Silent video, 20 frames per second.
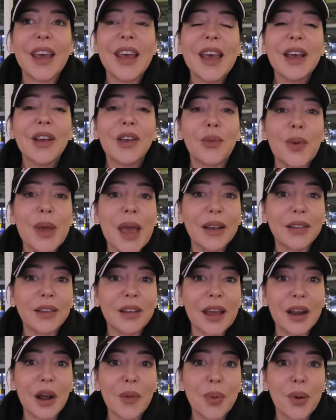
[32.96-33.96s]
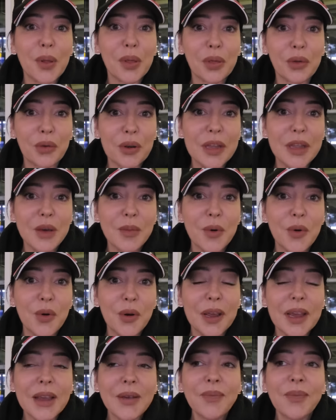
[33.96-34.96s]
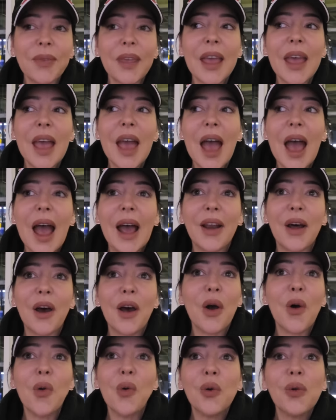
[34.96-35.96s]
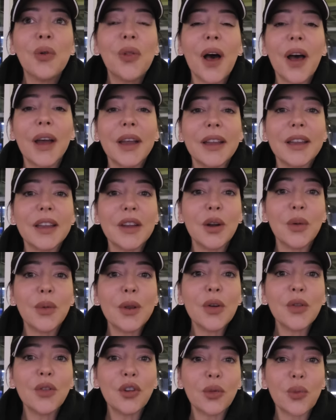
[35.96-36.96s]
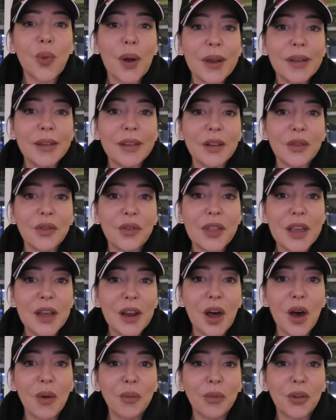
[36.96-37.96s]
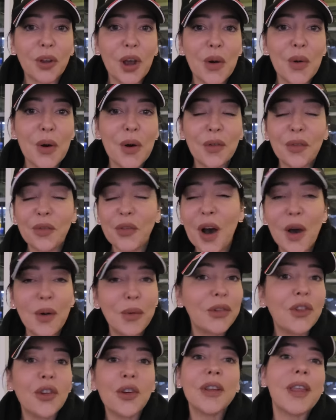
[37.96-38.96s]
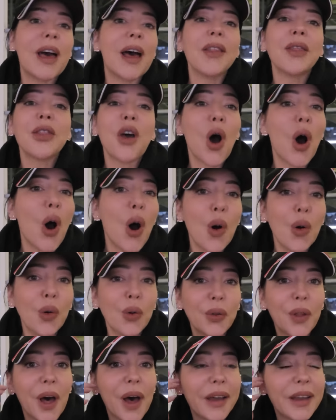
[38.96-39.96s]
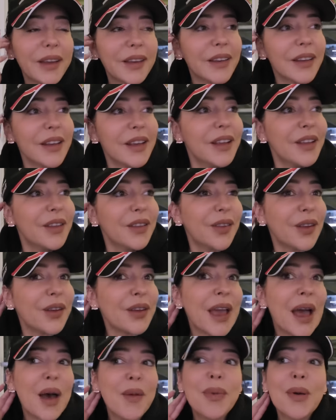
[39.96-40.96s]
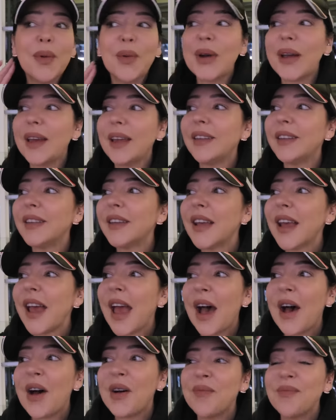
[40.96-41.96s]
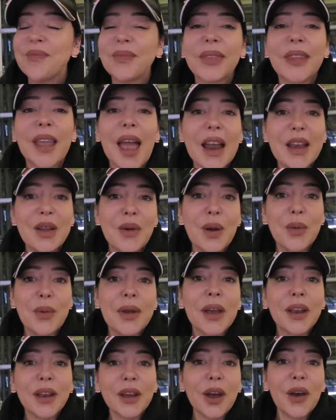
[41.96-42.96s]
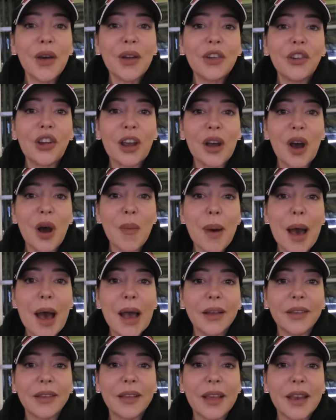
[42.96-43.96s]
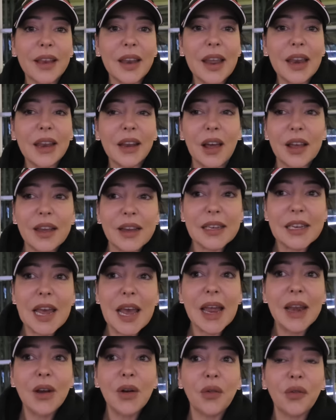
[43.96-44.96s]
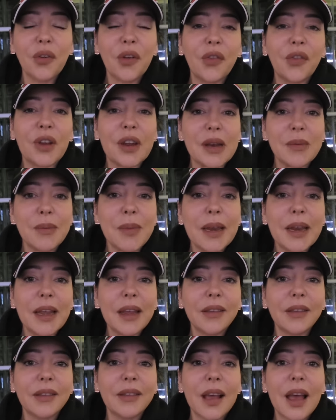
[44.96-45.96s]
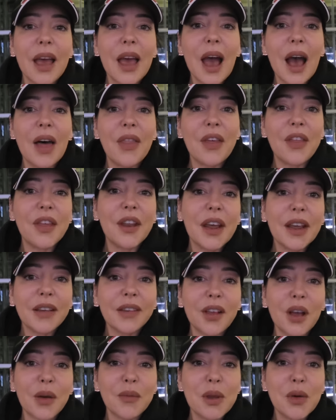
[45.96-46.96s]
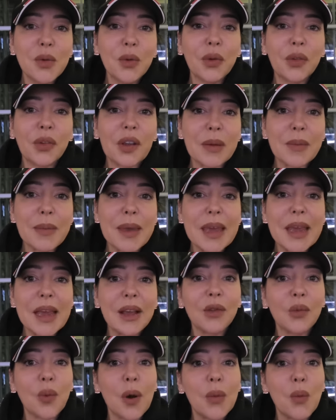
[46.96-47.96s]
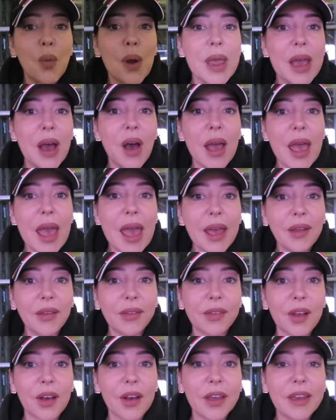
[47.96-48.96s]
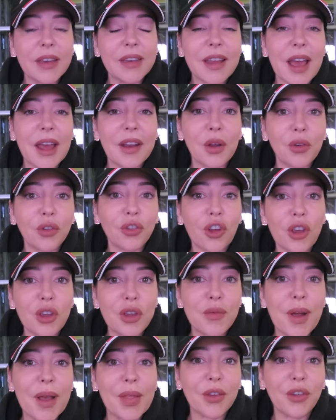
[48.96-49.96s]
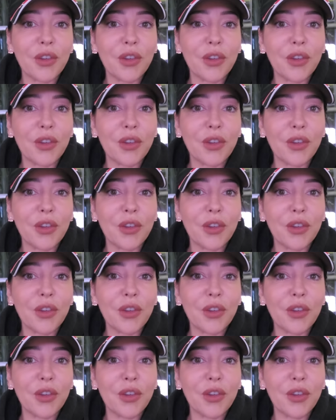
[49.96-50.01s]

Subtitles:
because we had to get up at 3 in the morning. And all night, you know when you're just waiting for the alarm to go off? I was doing that the whole night. So yeah, a bit weird. Anyway, we're gonna go and check our bags in like 10 or 15 minutes. And then the next time you will see me is when we are airside and I'll show you around the